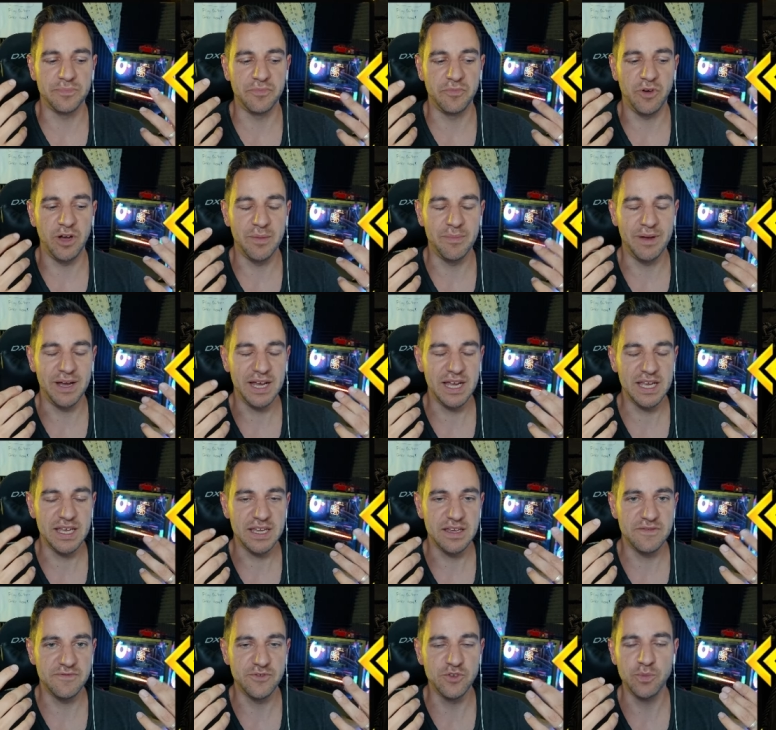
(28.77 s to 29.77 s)
why
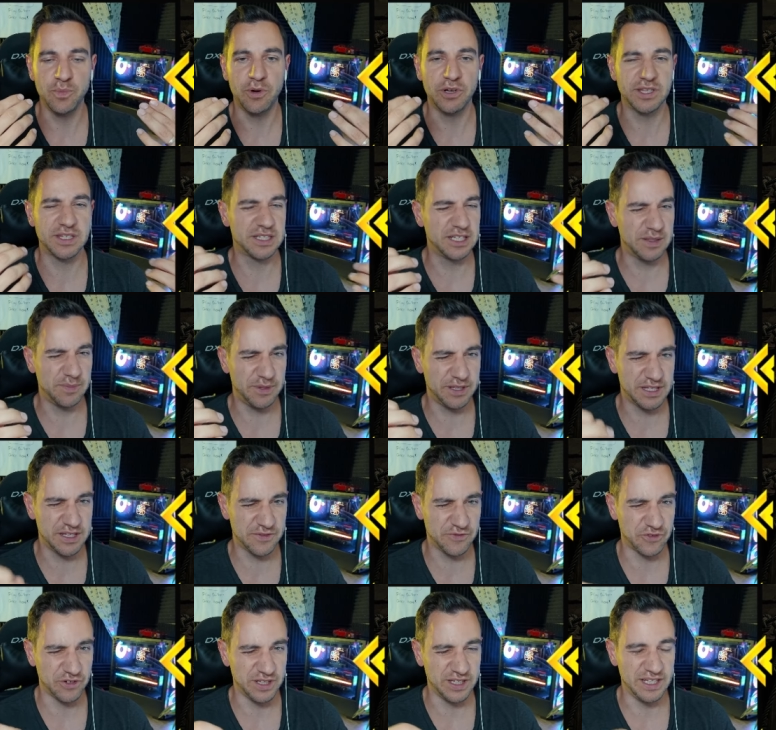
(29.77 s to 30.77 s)
my viewpoint is a little bit
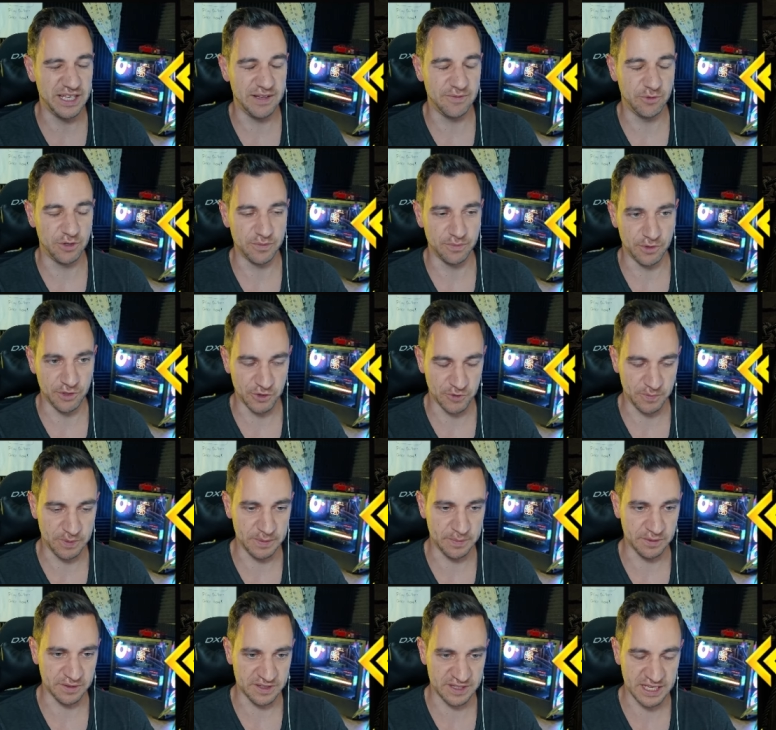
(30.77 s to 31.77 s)
different than what most
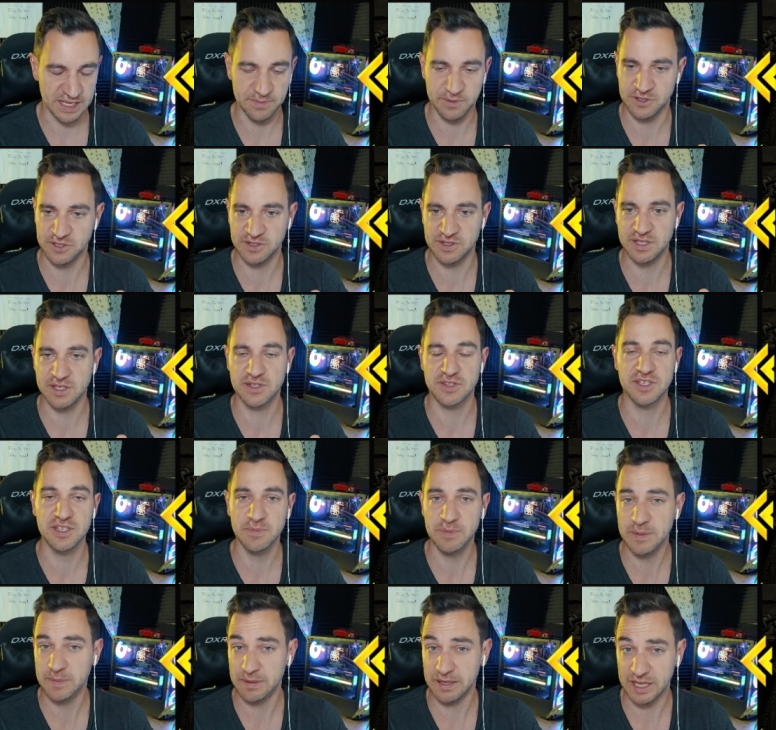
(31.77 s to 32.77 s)
people say, because there's still
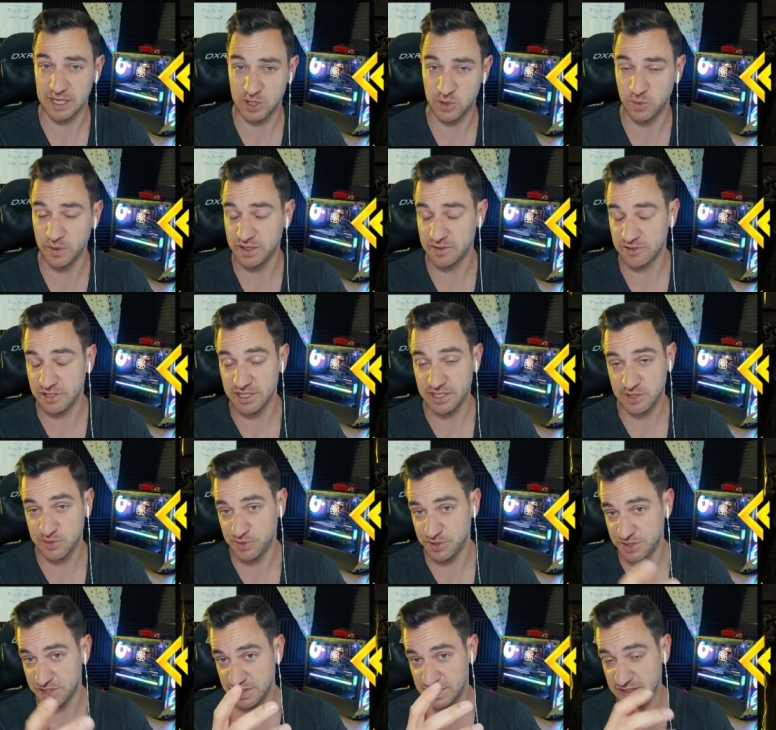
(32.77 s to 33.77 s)
people like Quinn, right?
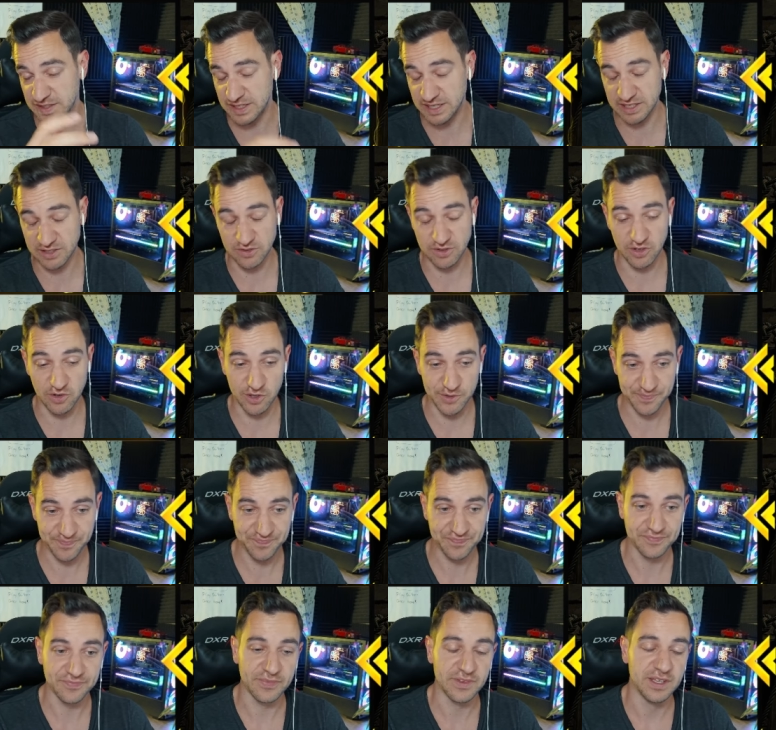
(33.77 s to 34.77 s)
Quinn sixty-nine, you know him,
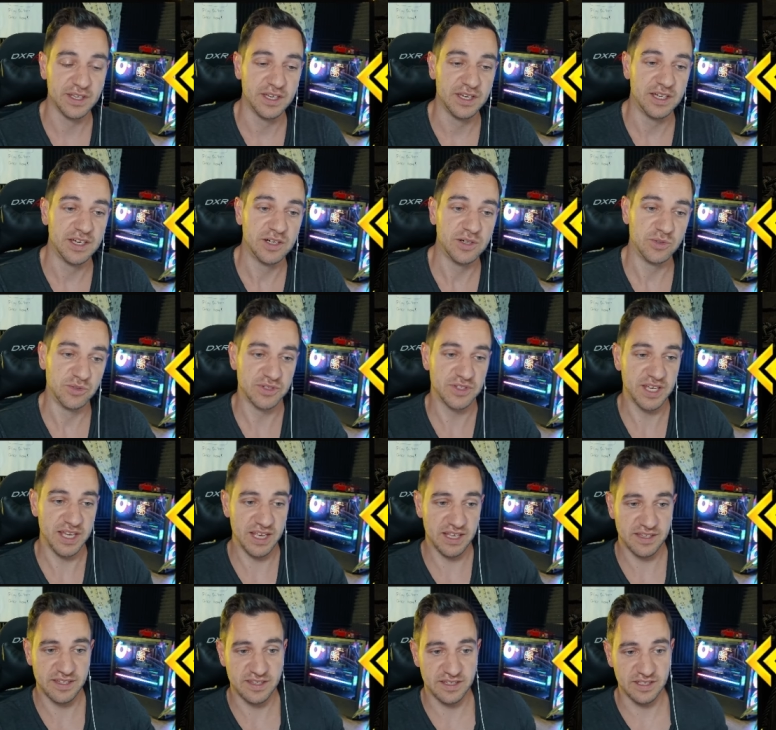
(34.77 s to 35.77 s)
who
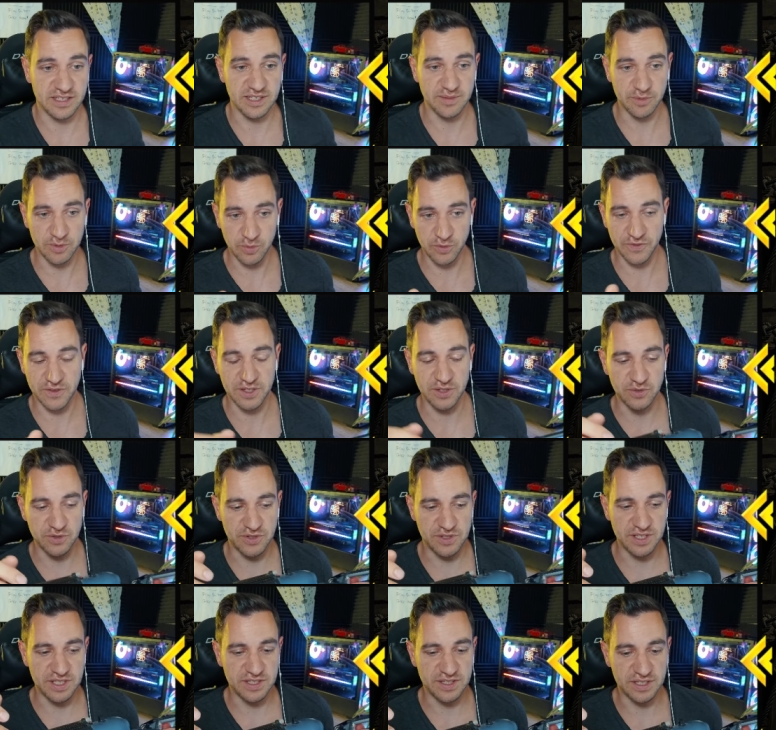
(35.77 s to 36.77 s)
says, uh, even with the new
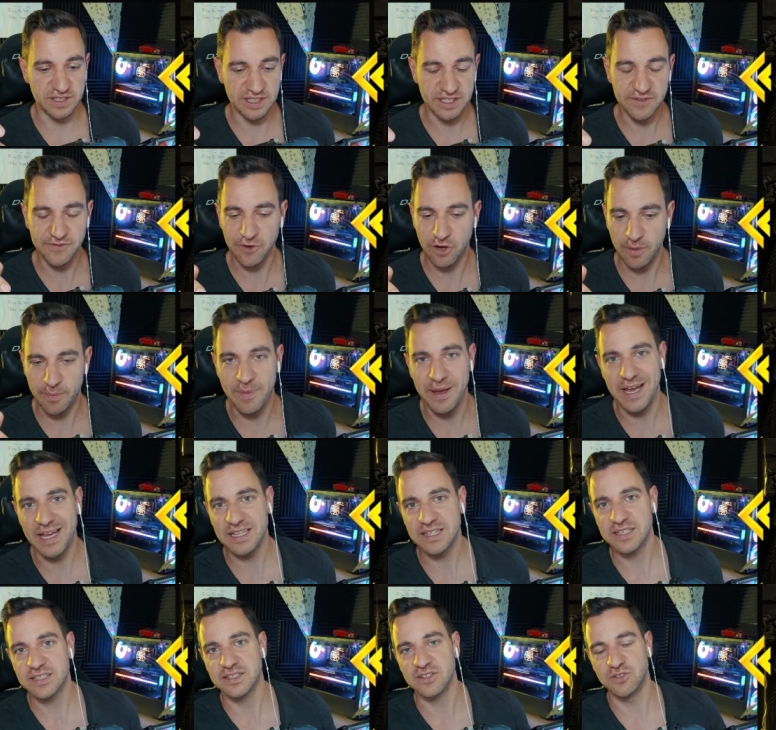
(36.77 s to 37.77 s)
season, D four
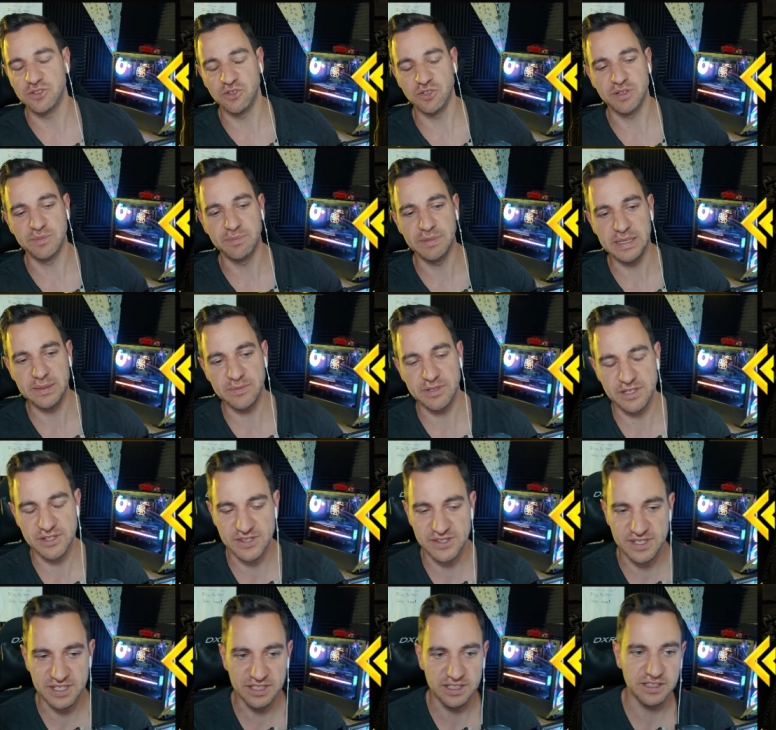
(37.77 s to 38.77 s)
bad, you know the meme, it's
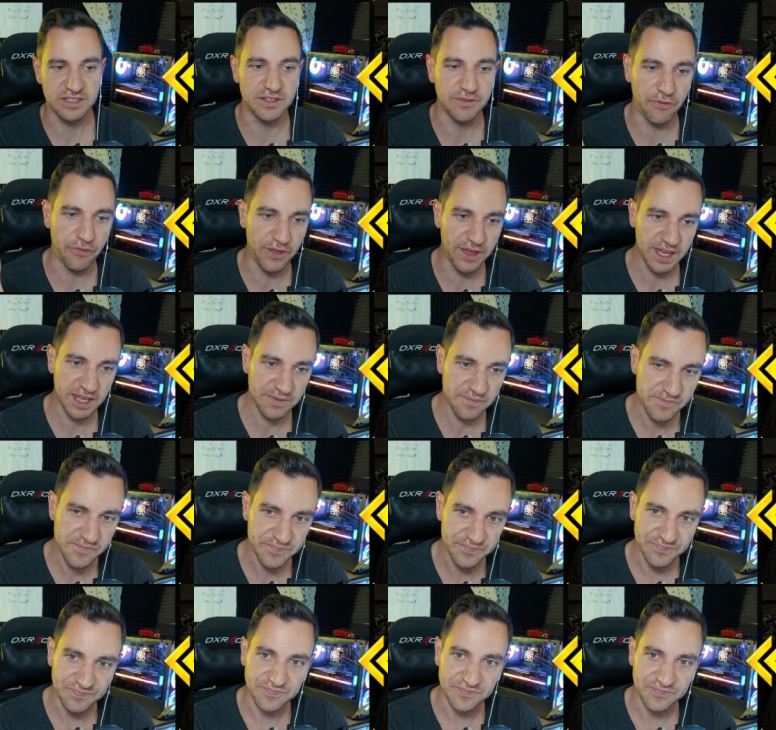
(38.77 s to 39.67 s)
still the thing.